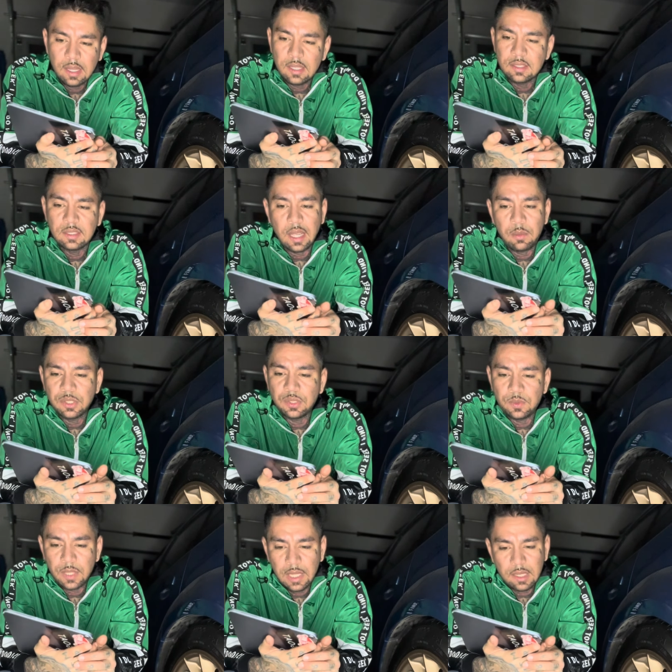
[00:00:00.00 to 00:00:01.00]
Say what you
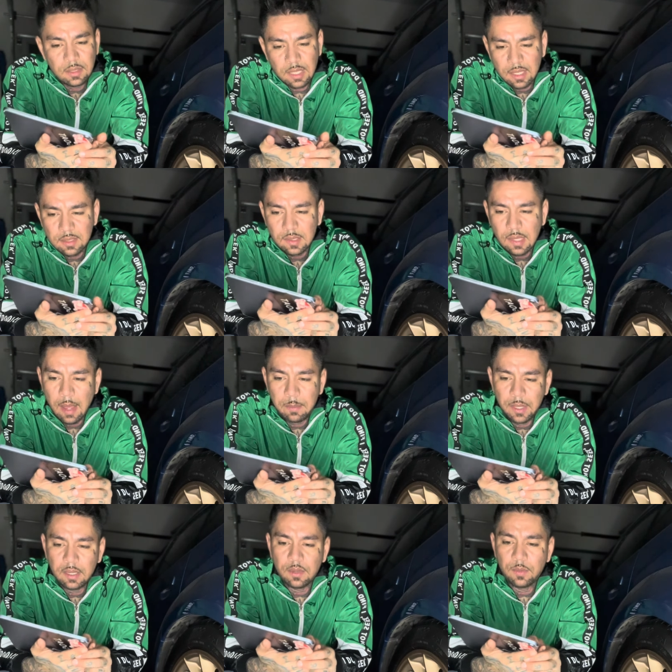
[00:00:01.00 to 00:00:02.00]
need to say and stop
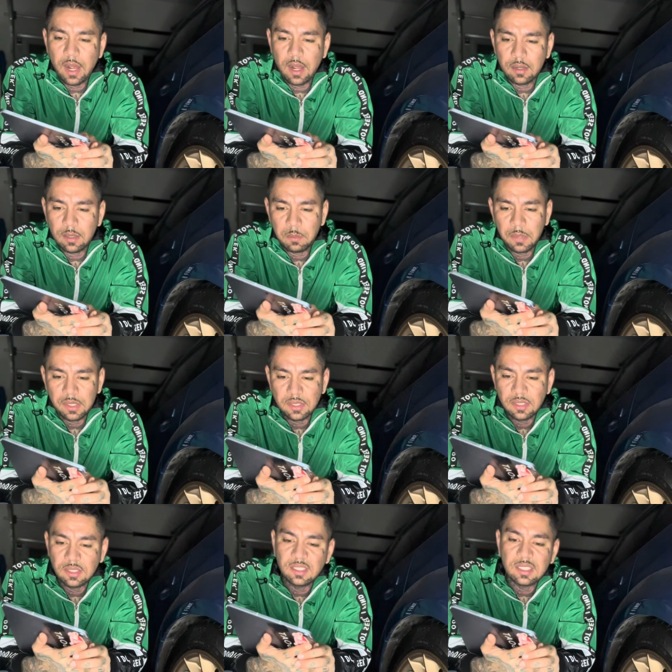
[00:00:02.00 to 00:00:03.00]
beating around their bush.
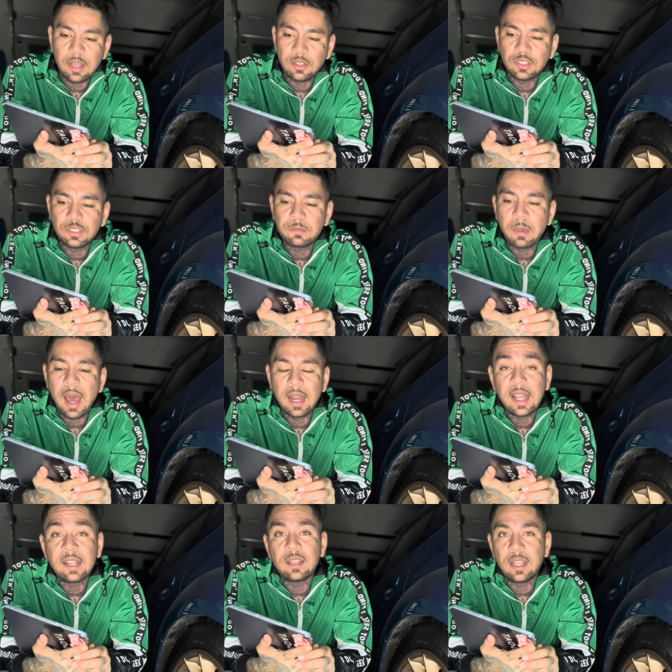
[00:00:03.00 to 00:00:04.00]
This is how you spot a
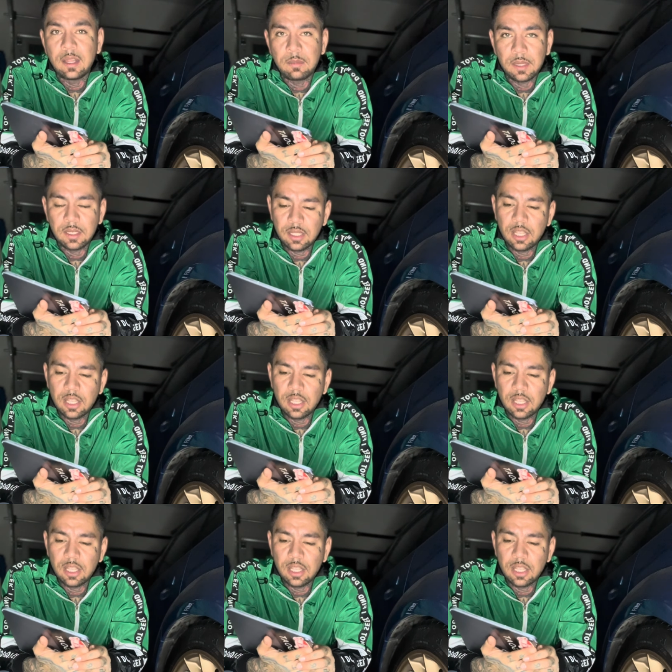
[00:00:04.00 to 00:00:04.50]
demon.